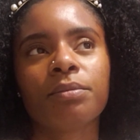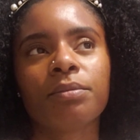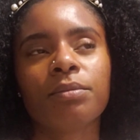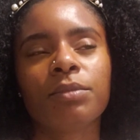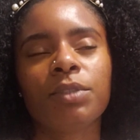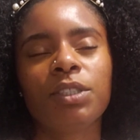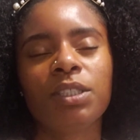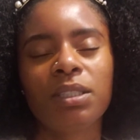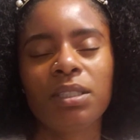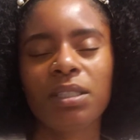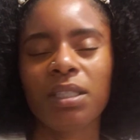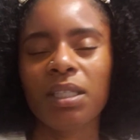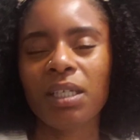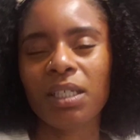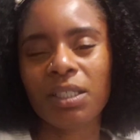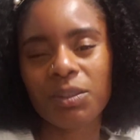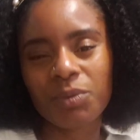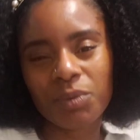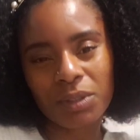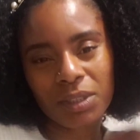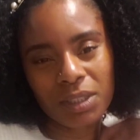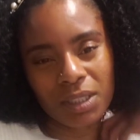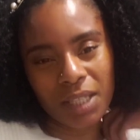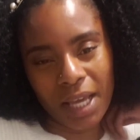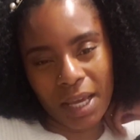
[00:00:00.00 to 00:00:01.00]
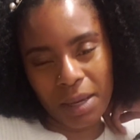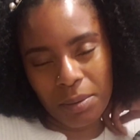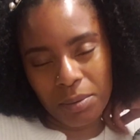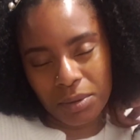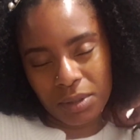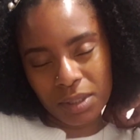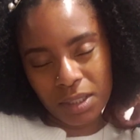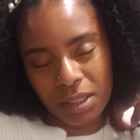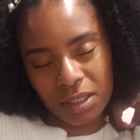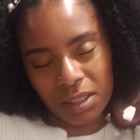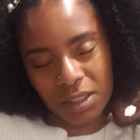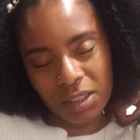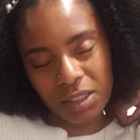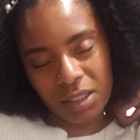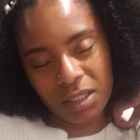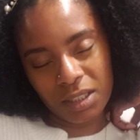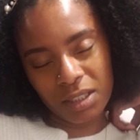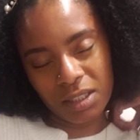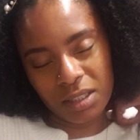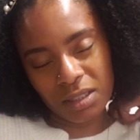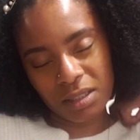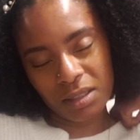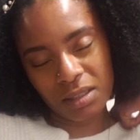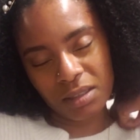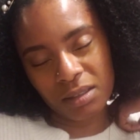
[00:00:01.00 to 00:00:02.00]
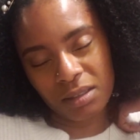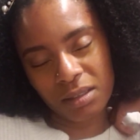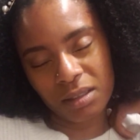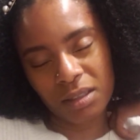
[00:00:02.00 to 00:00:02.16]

just things was able to just,